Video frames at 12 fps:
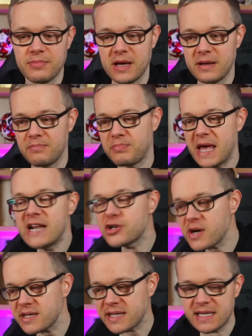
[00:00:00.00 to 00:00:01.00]
But
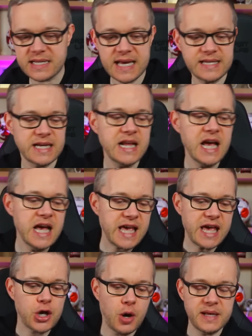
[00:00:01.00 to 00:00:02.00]
interesting season.
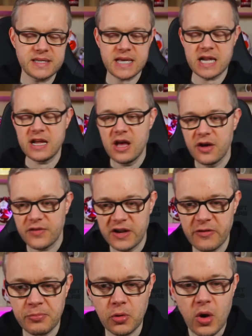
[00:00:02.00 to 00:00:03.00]
Get your comments in for
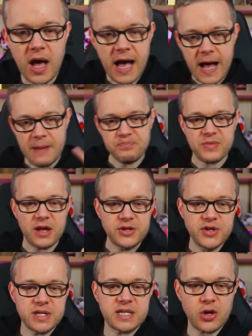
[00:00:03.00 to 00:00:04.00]
Liverpool.
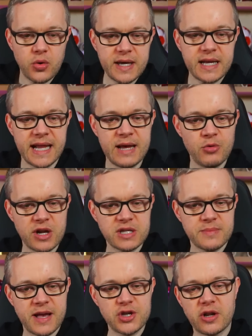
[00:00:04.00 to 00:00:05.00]
Just quickly wanted
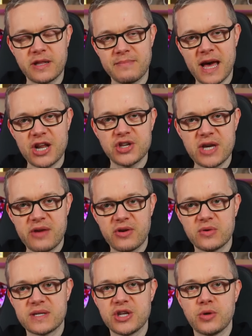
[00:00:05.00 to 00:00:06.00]
to mention on the
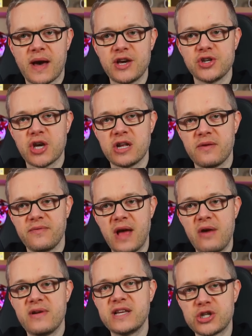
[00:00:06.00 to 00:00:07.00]
managerial situation,
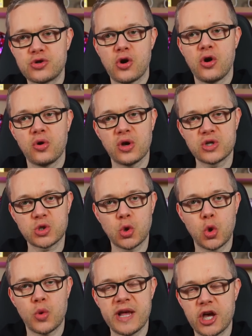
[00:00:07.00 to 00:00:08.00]
very strong
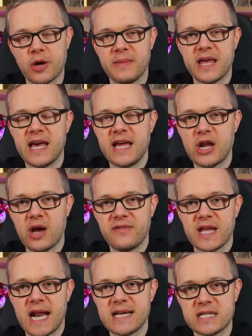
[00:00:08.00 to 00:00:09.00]
story coming in over
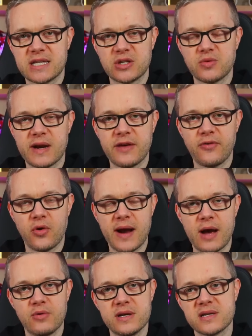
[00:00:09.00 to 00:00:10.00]
the last 24
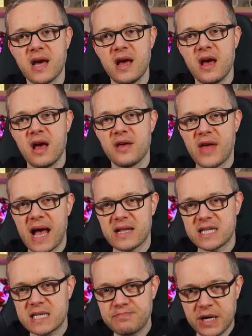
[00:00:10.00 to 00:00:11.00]
hours that
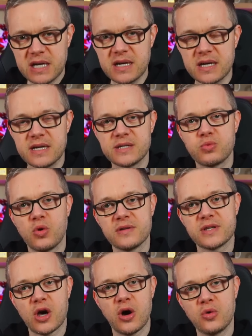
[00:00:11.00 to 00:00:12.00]
Spurs want
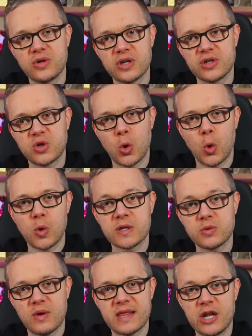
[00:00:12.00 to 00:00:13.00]
to hold
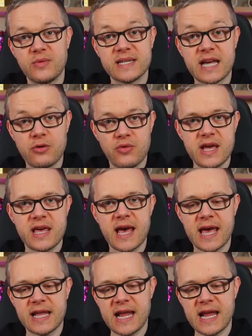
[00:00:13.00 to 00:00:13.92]
talks with Luis Enrique.